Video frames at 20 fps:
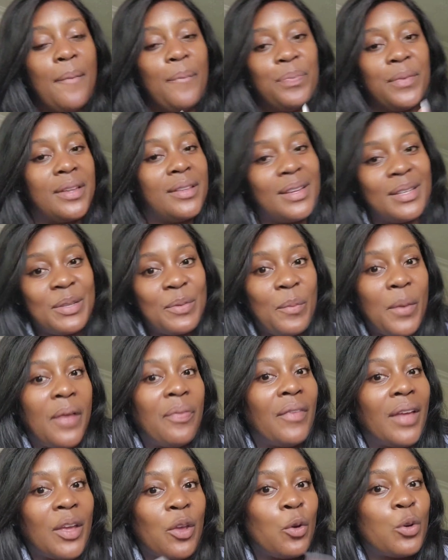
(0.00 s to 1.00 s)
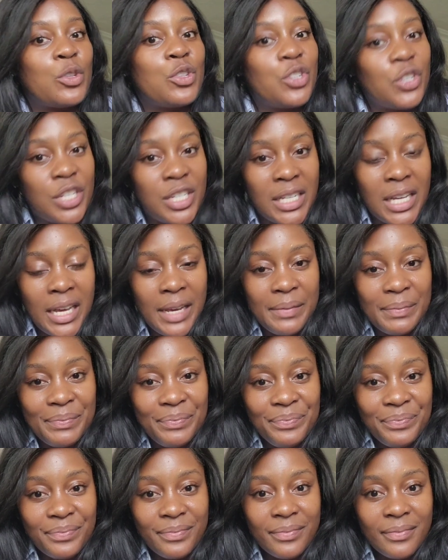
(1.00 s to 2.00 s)
it doesn't mean that your journey
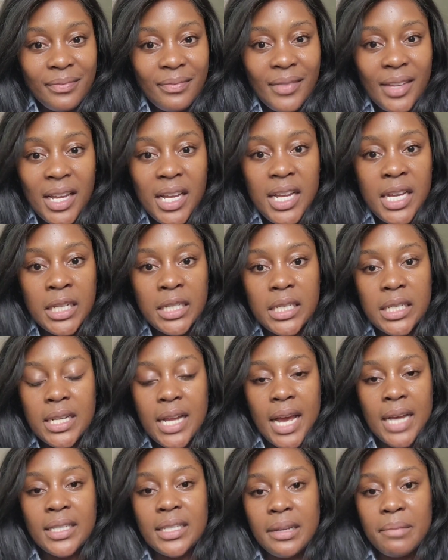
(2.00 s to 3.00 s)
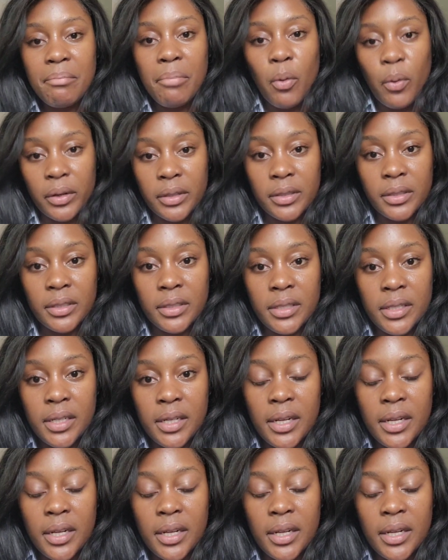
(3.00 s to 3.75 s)
isn't as important.